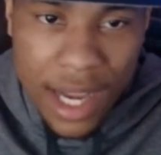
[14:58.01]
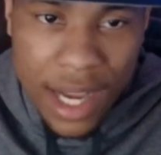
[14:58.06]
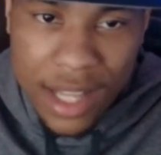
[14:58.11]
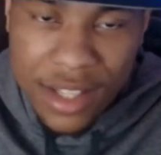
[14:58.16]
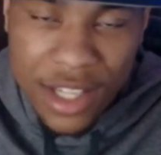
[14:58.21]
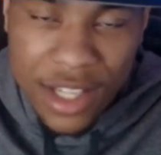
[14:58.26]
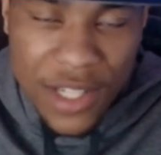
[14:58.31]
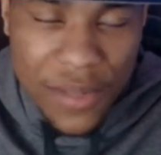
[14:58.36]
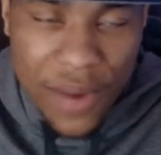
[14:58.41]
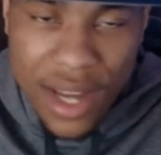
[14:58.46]
In
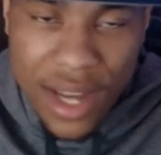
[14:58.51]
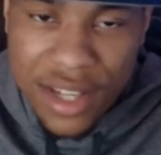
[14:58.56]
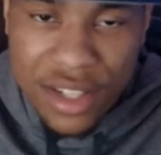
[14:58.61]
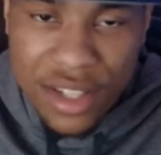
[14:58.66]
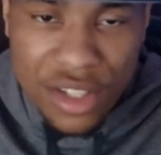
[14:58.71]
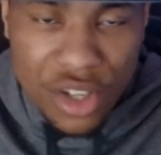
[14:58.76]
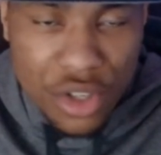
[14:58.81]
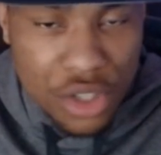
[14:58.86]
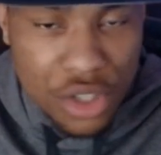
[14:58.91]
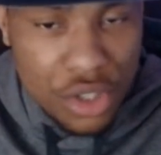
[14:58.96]
situations,
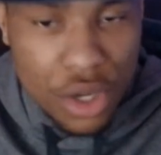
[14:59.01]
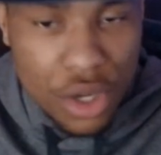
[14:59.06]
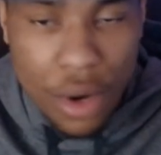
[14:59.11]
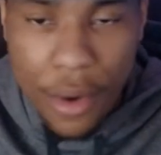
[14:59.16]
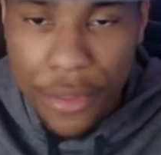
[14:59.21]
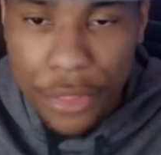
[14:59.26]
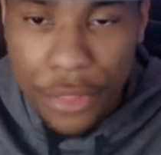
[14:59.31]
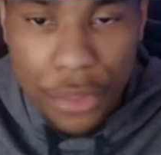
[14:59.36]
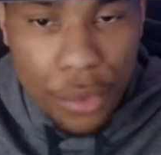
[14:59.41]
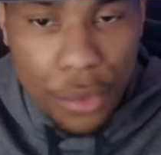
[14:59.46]
they're just
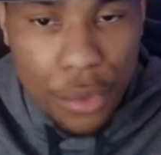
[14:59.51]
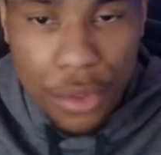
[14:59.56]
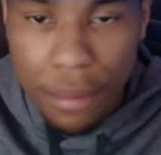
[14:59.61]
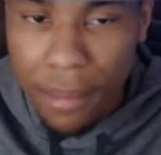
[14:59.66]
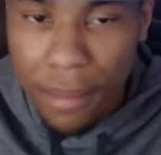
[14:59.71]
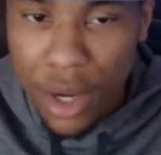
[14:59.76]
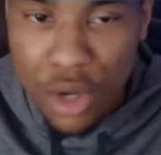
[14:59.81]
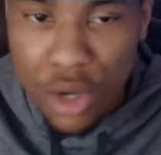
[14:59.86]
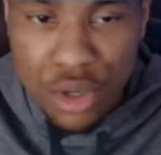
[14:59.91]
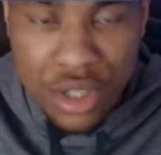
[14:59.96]
going through the
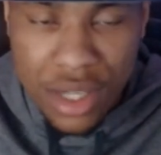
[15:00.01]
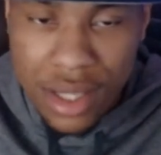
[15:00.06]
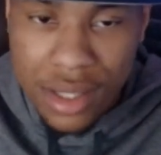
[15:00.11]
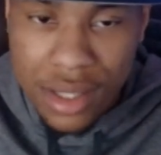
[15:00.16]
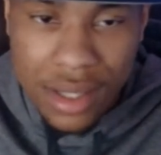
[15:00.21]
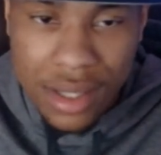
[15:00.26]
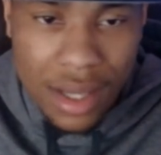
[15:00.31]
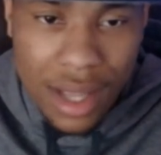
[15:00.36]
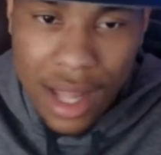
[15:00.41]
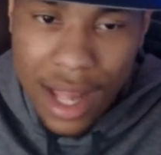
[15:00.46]

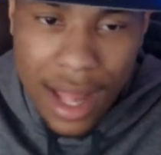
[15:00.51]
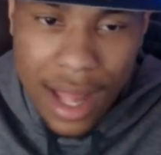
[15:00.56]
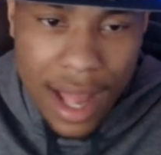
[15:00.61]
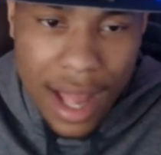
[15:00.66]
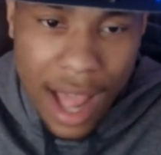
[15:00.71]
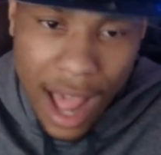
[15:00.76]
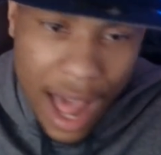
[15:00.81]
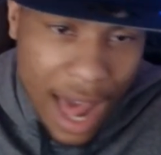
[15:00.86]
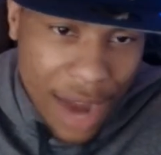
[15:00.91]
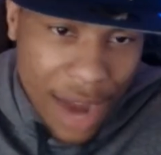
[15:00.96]
motions.
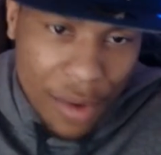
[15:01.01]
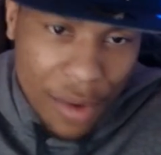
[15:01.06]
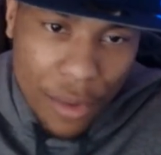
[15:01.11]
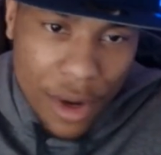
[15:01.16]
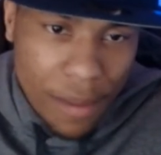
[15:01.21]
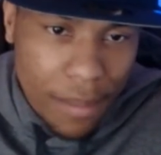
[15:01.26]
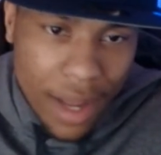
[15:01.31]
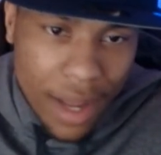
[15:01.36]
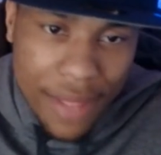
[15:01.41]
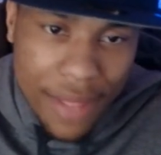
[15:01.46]
I don't want to
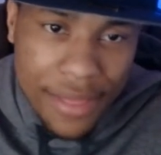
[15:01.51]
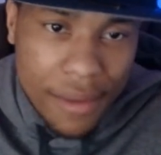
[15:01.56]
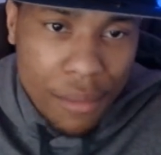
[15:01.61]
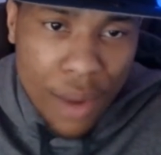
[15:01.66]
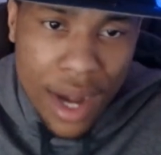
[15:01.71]
bet them